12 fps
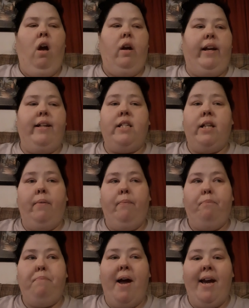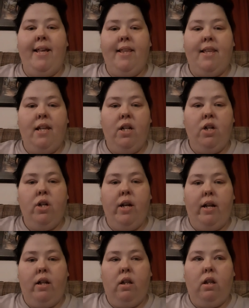get some paint thinner
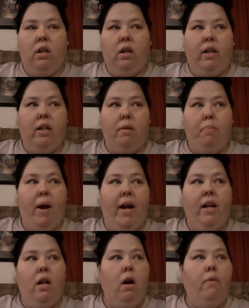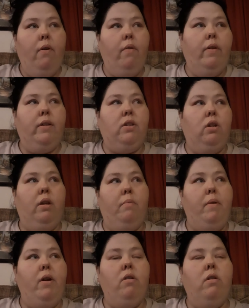and get the paint off of it that's on the
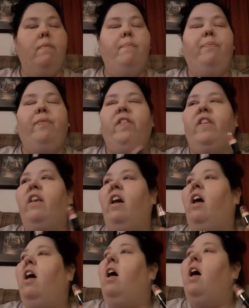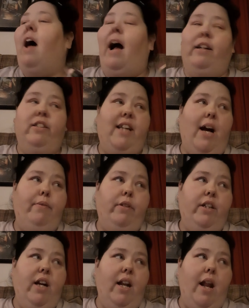mirror. I just
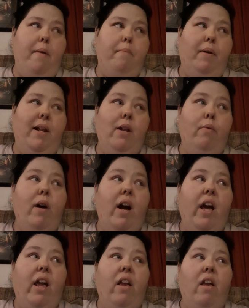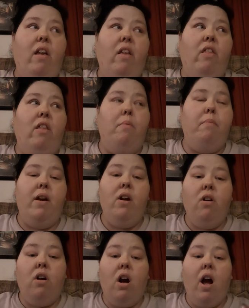haven't done it. But anyway, the
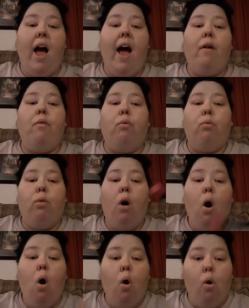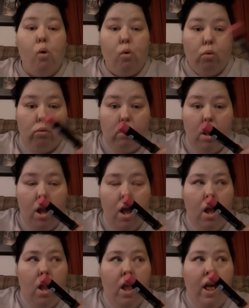mirror had rolled
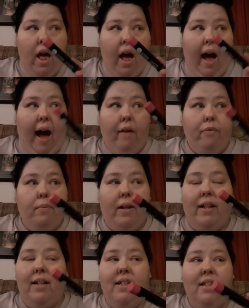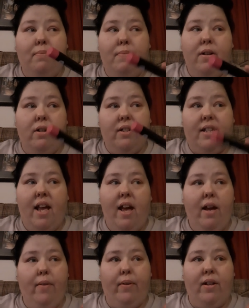out from, and this mirror is
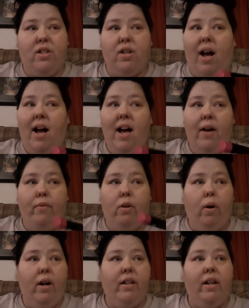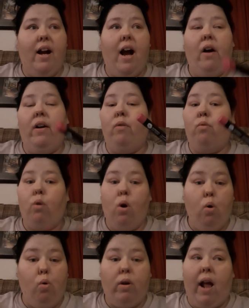heavy, so I have no idea how it
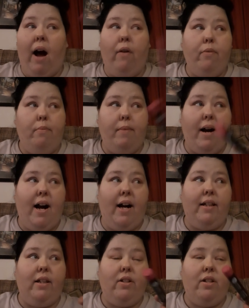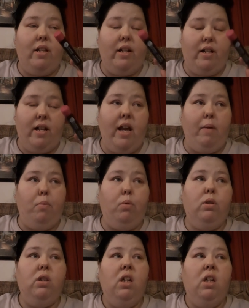rolled out from behind the table.